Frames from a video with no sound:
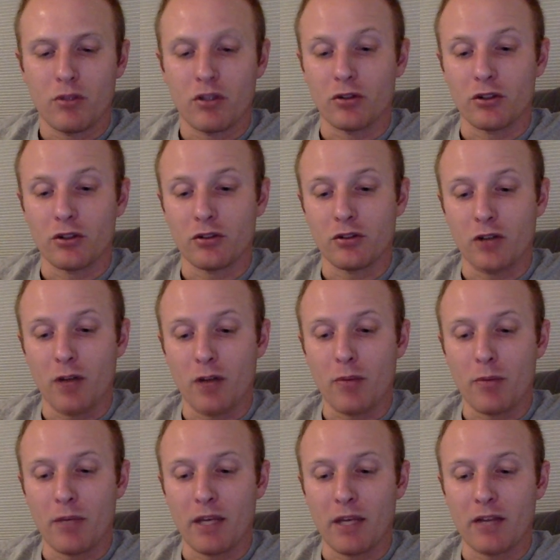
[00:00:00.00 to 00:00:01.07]
Matilda stood
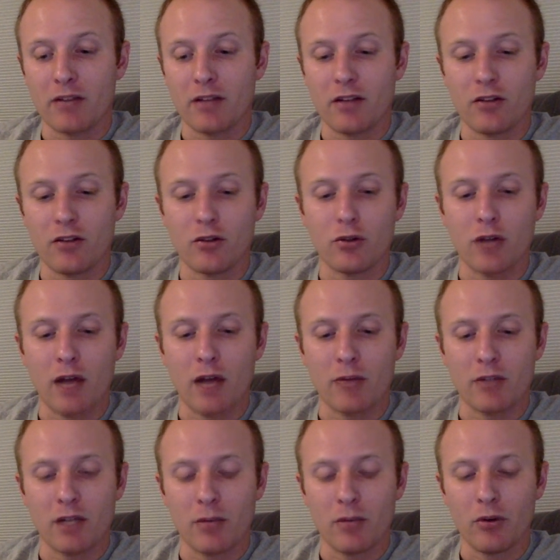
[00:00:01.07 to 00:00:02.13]
up and began to say the two
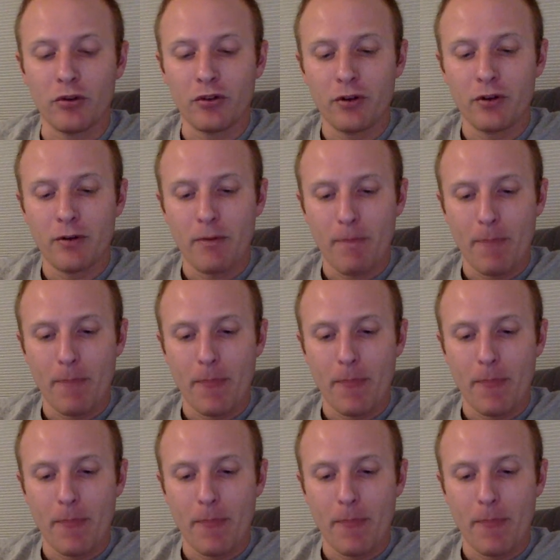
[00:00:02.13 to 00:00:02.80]
times tables.